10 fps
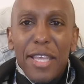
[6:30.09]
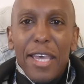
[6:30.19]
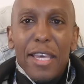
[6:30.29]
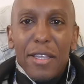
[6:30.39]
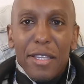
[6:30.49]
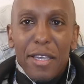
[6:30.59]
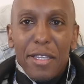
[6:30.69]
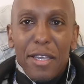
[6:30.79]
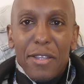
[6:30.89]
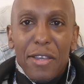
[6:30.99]

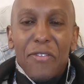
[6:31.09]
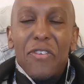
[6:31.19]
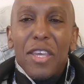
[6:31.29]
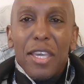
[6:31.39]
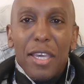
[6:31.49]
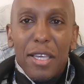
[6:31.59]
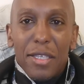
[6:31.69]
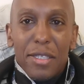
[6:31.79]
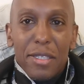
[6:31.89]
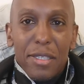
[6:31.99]
their thing
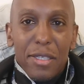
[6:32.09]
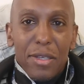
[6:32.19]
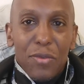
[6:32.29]
is.